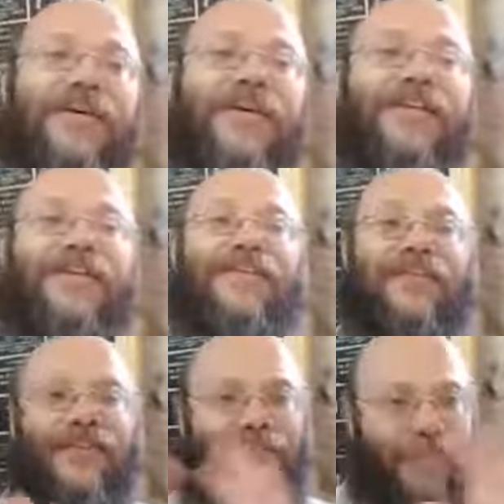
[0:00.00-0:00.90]
There's,
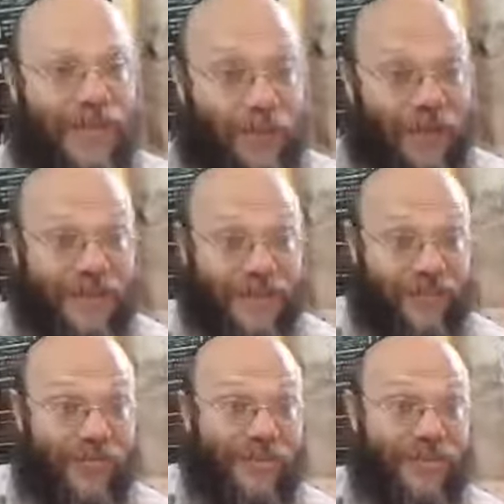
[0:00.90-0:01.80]
there's many, many
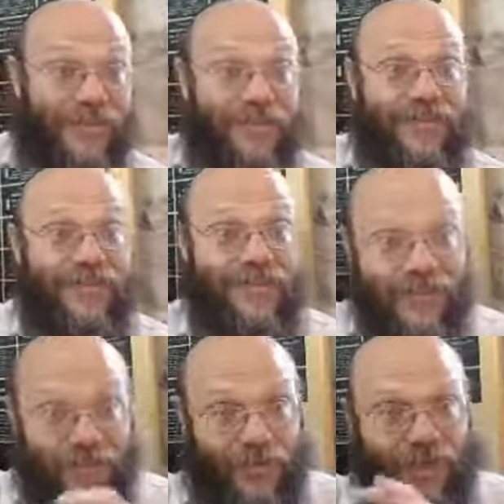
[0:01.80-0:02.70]
secrets that is
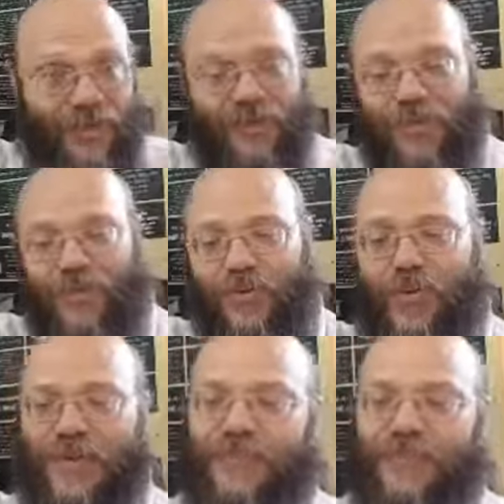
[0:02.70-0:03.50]
connected to Noach.